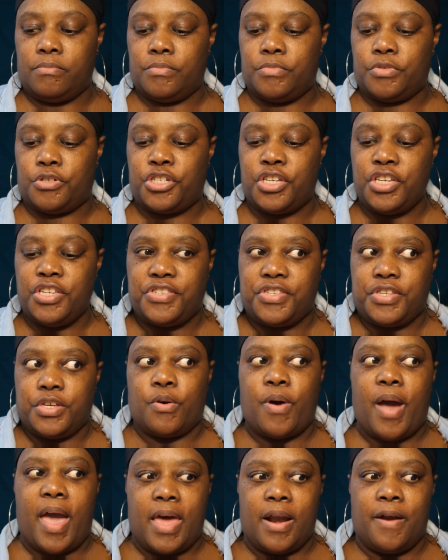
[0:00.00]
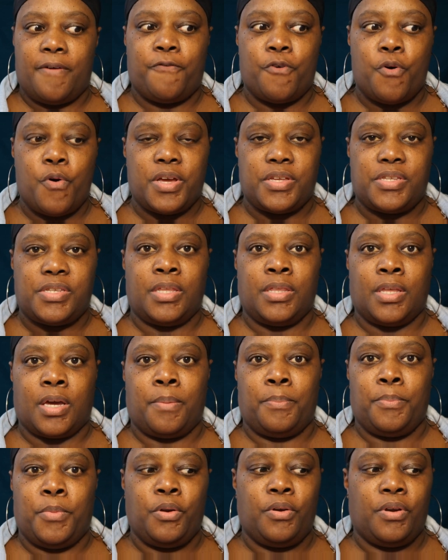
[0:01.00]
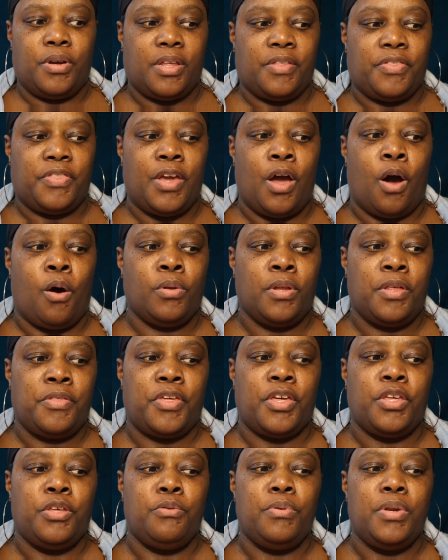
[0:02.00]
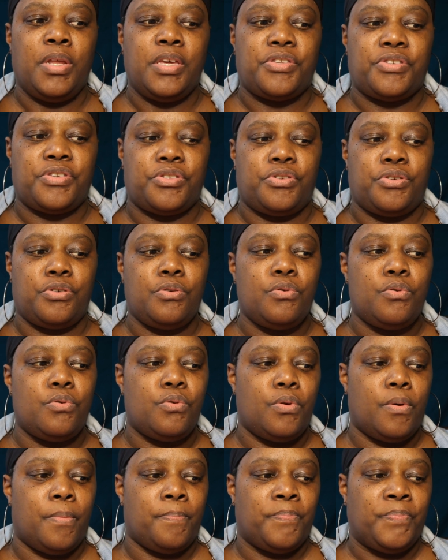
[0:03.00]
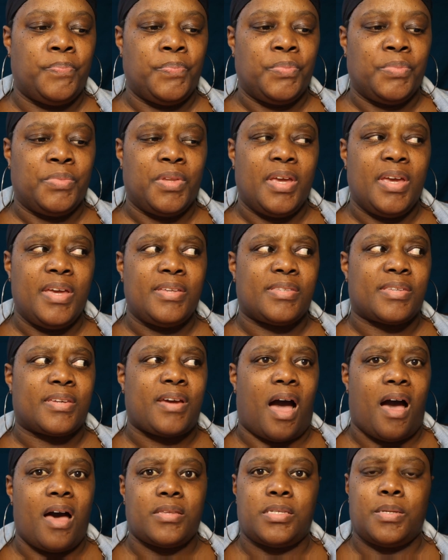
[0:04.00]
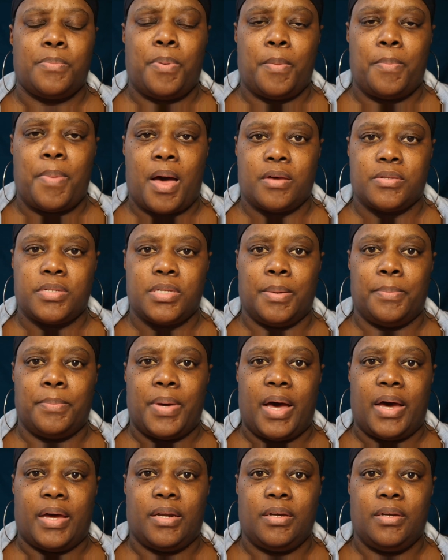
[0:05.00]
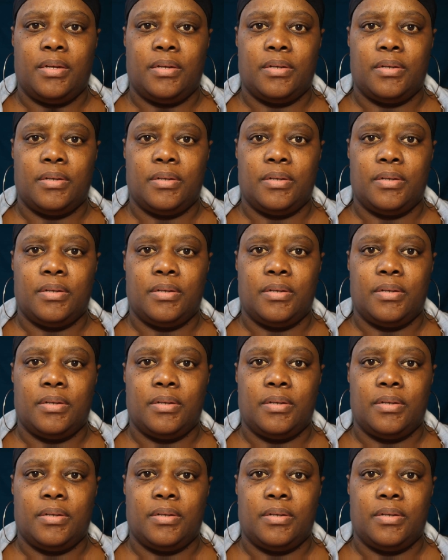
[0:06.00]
she still had a voice in the community. The only thing you need to do is gossip about somebody.